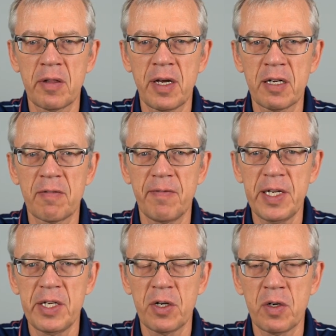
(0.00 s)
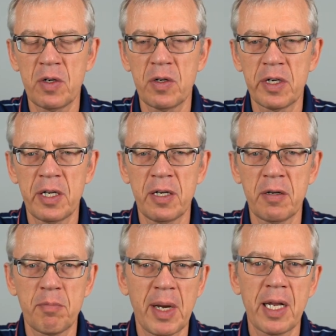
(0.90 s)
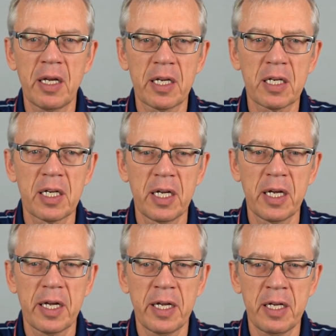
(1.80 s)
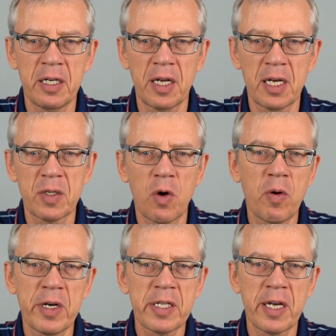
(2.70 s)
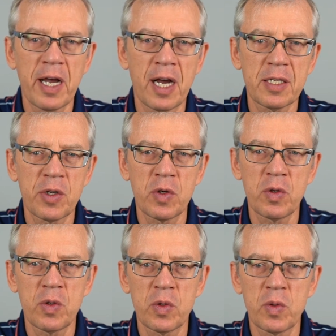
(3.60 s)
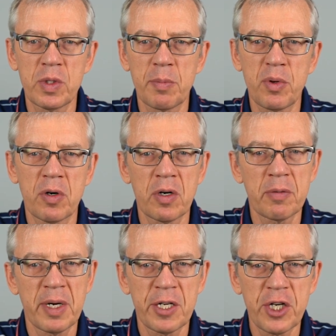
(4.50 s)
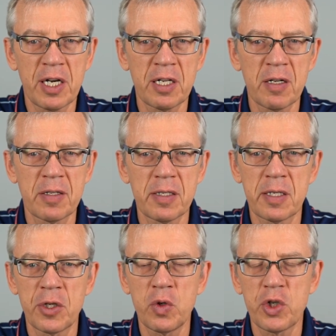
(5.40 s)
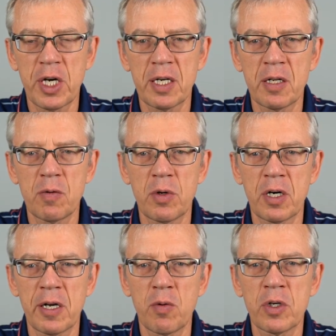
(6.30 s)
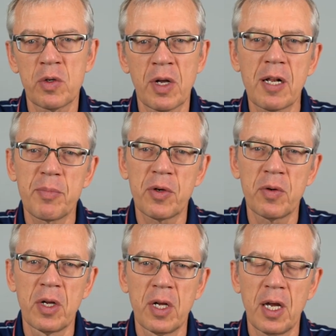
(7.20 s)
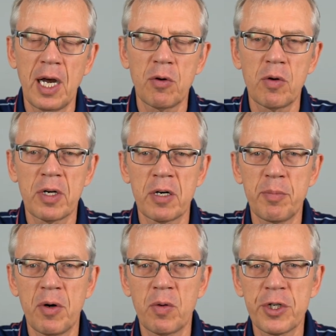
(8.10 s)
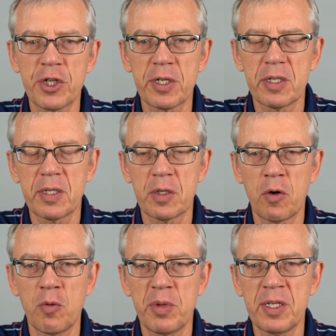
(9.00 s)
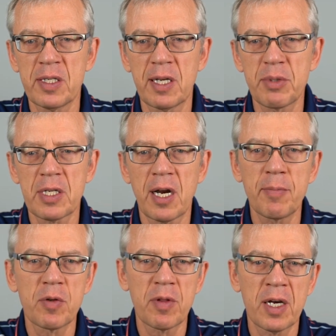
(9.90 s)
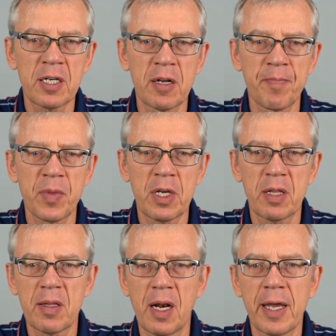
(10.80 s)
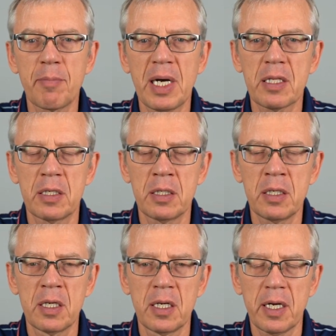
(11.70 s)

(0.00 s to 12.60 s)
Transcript: that video in my link. And as always, I ask you to support my channel. This is a new channel where I want to help you how to learn Polish. So please subscribe to that, hit the like button,